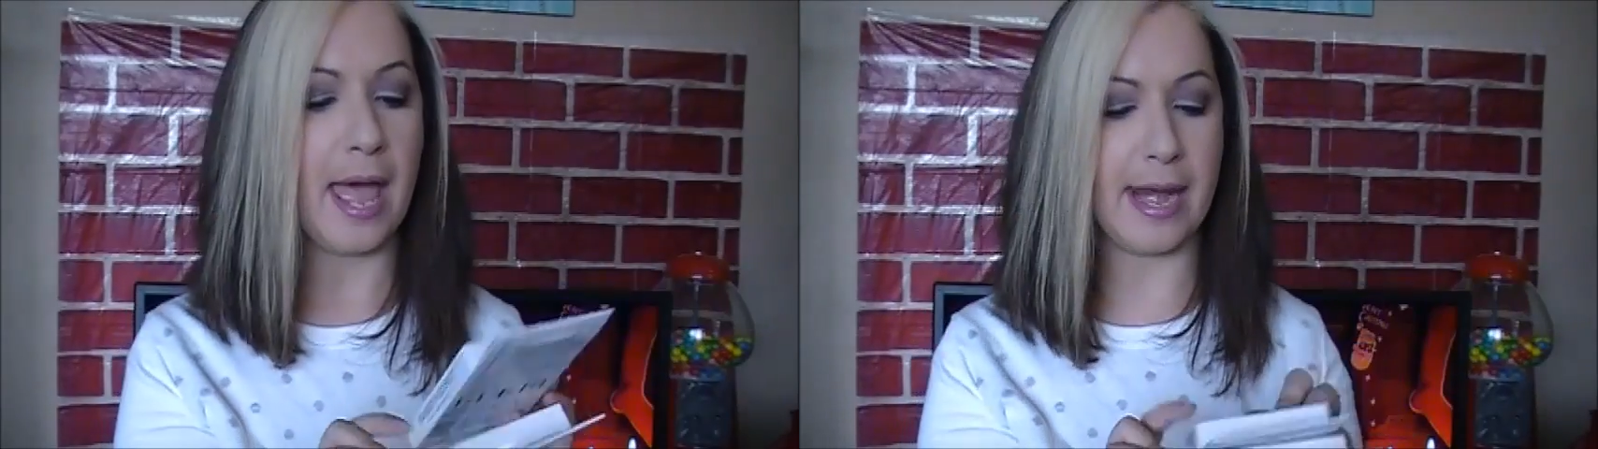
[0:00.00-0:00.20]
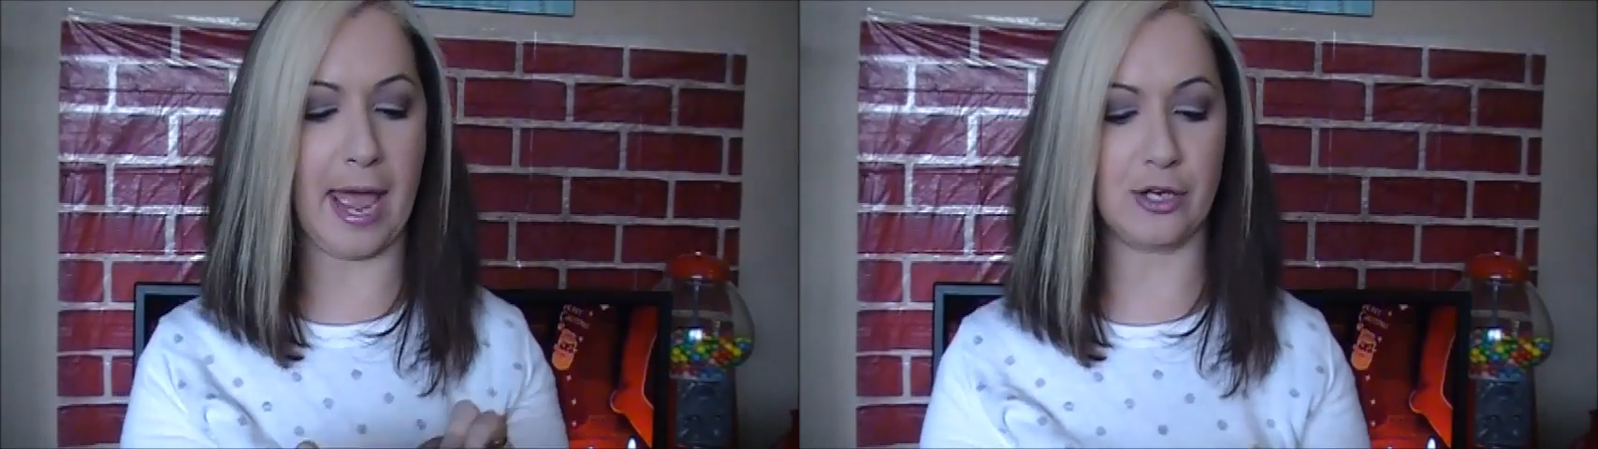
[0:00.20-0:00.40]

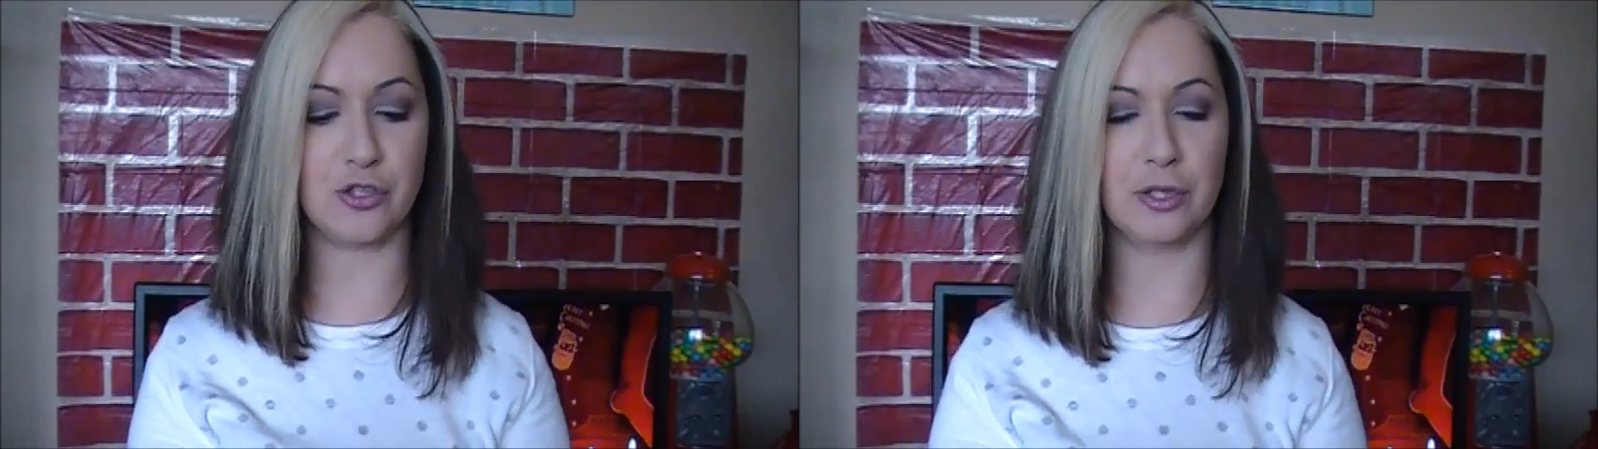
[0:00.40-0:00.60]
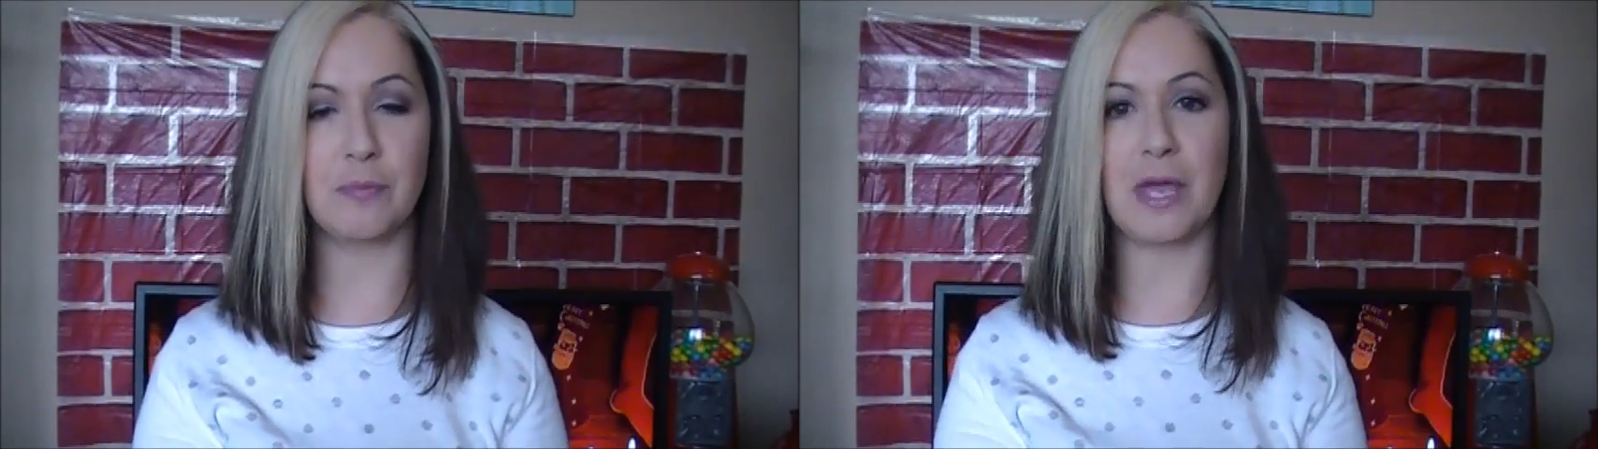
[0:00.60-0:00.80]
and
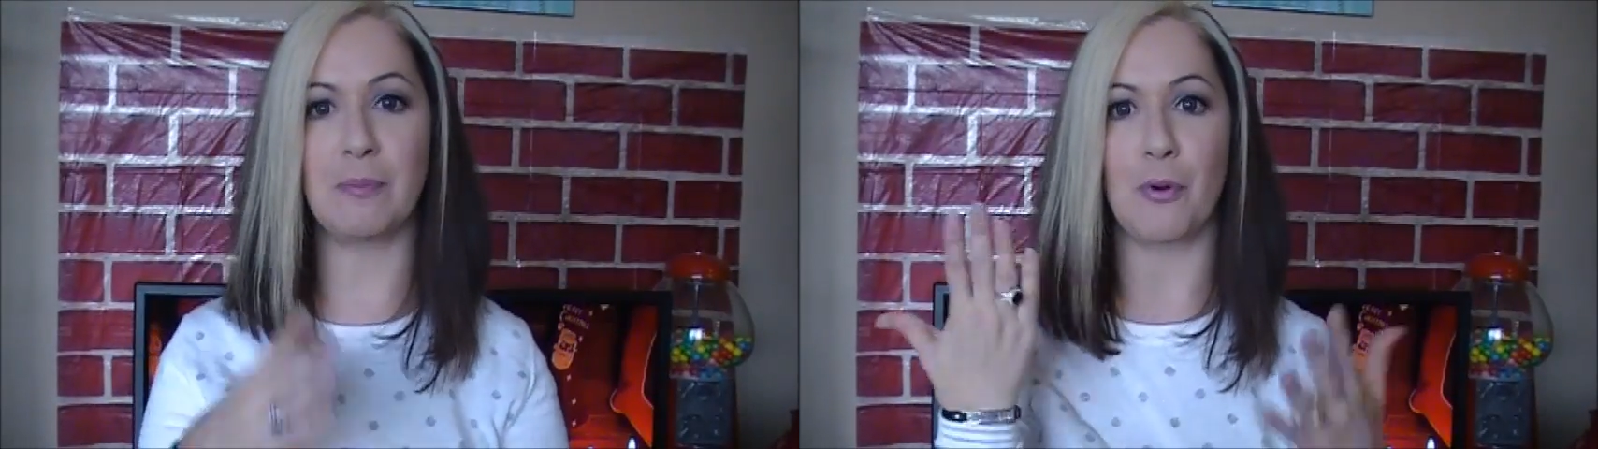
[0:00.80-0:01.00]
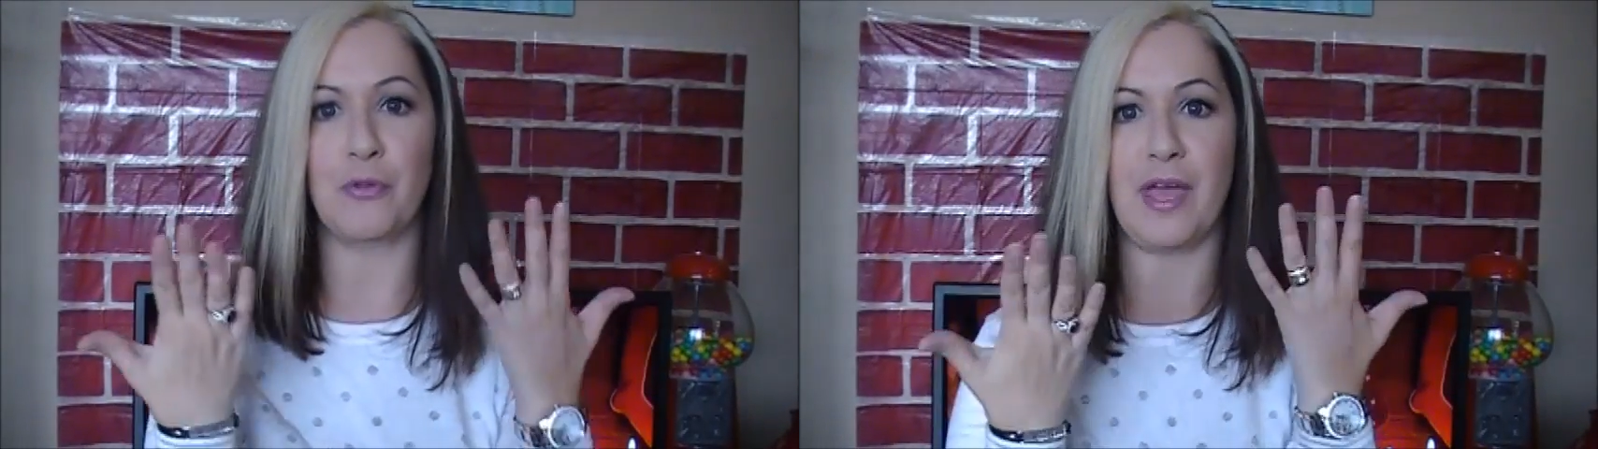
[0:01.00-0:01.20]
actually
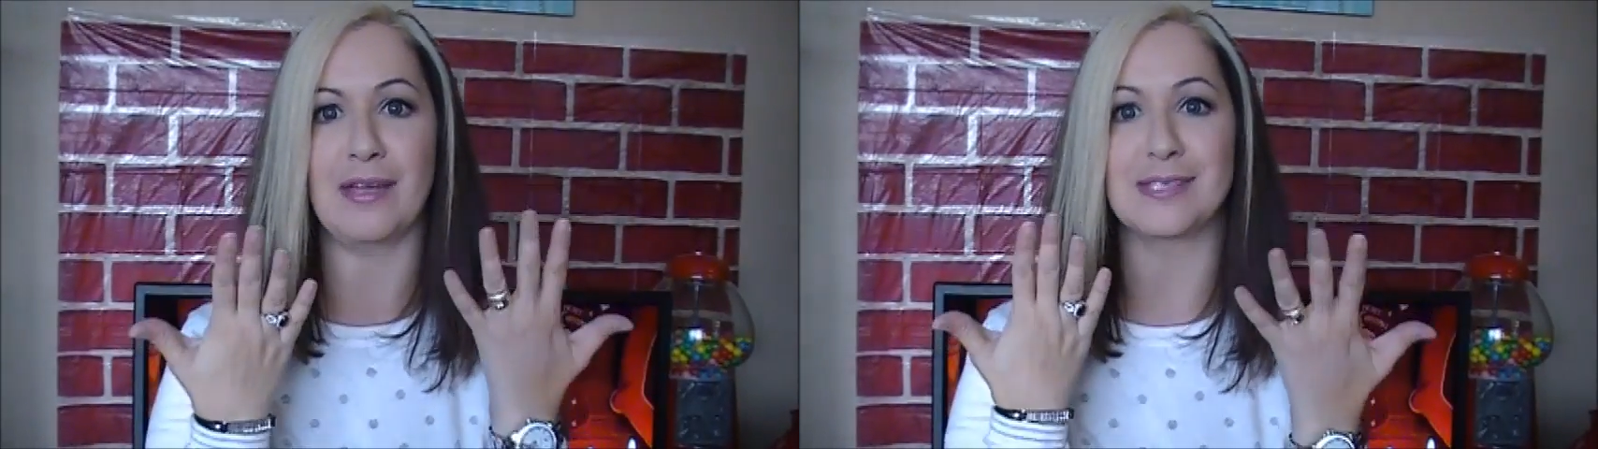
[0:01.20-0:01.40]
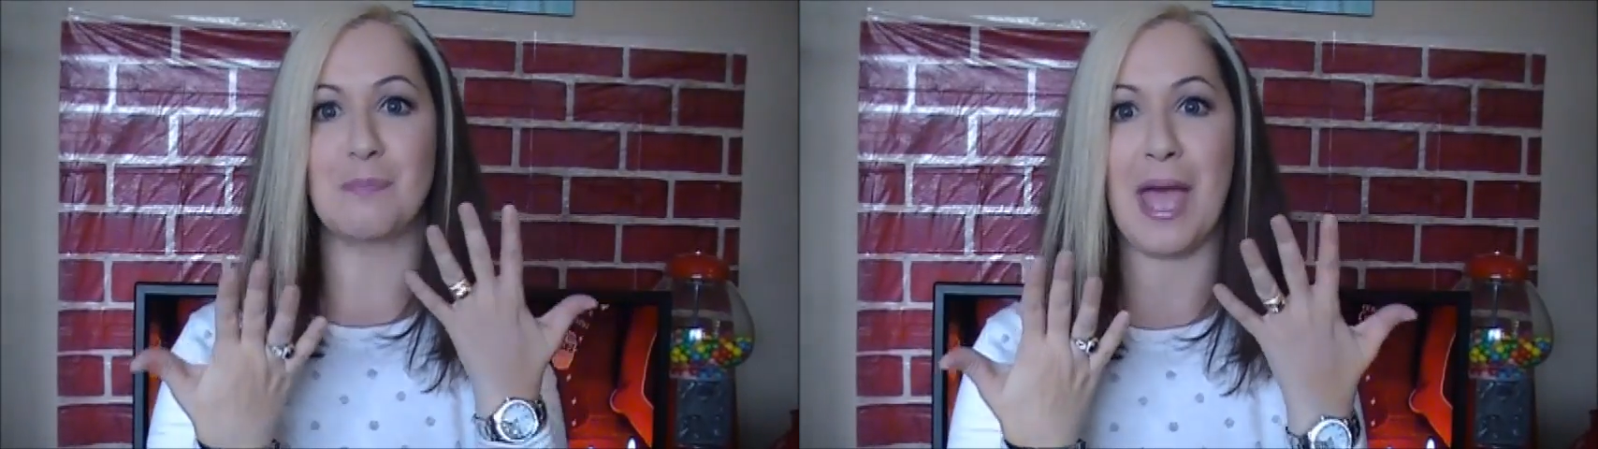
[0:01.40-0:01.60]
make both
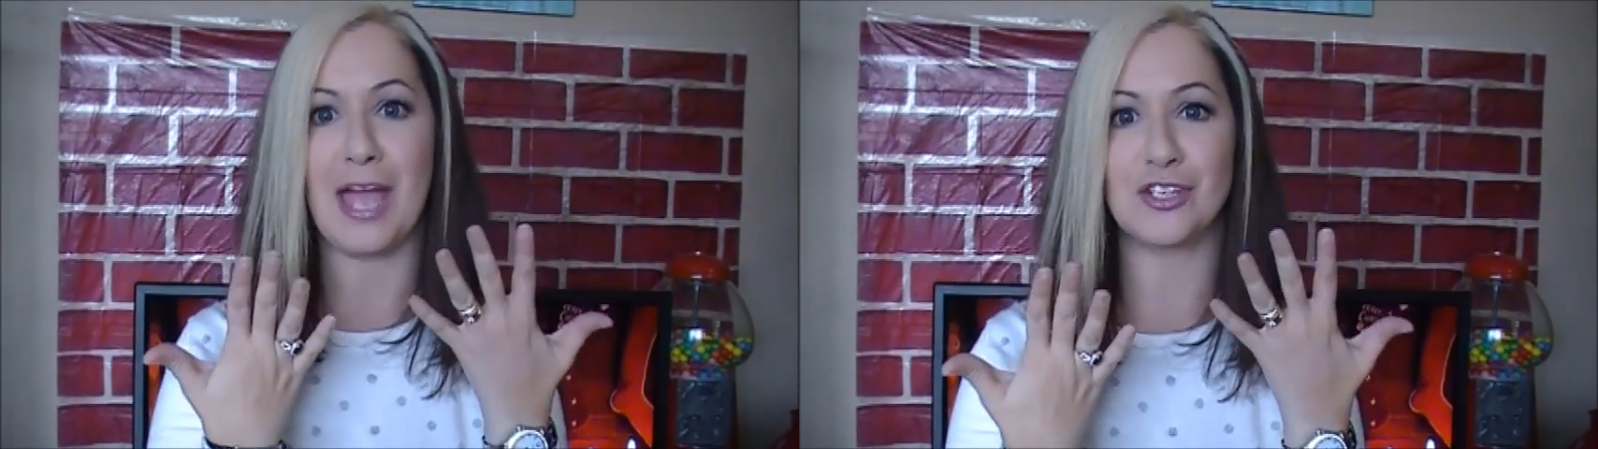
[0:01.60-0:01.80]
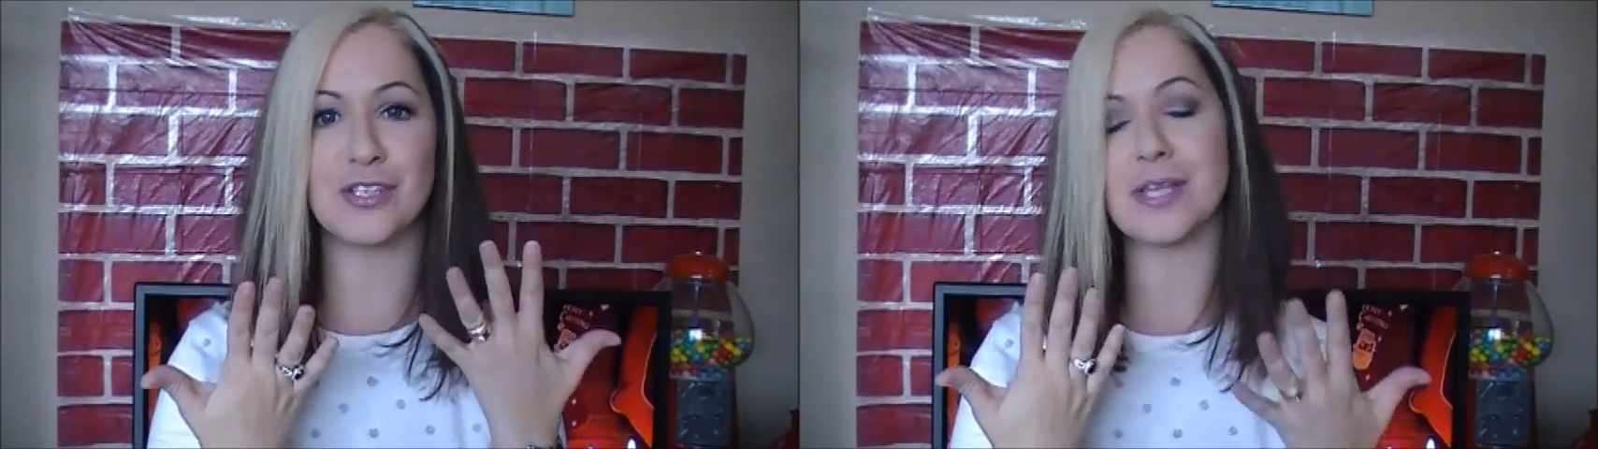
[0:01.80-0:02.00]
hands match,